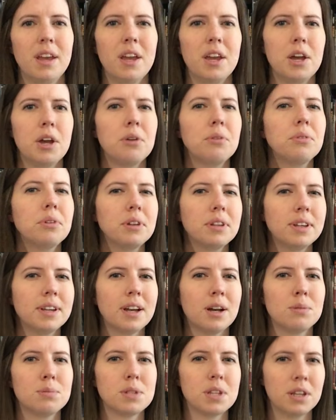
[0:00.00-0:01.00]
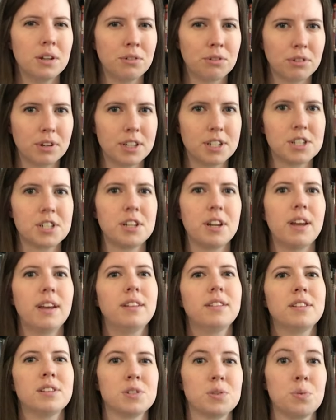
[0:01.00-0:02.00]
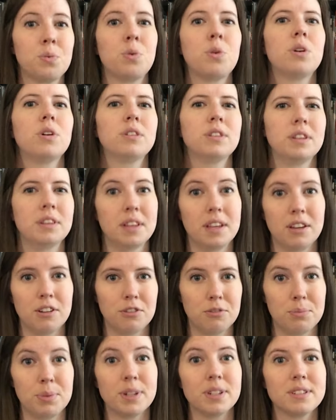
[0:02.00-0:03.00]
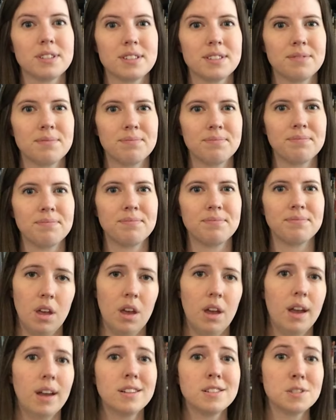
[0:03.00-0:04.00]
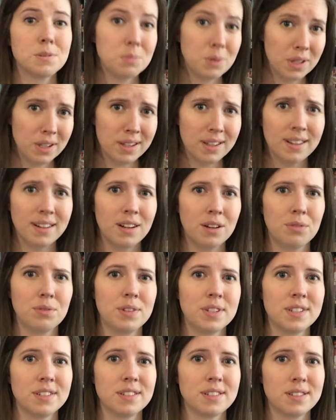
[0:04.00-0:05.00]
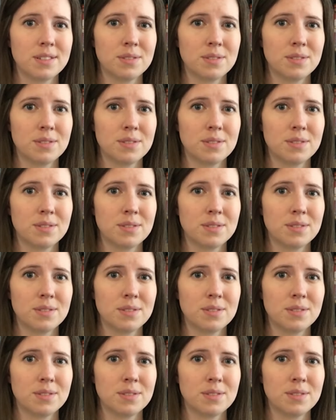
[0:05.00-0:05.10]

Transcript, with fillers: It really helps enrich this world that they have built. And speaking of this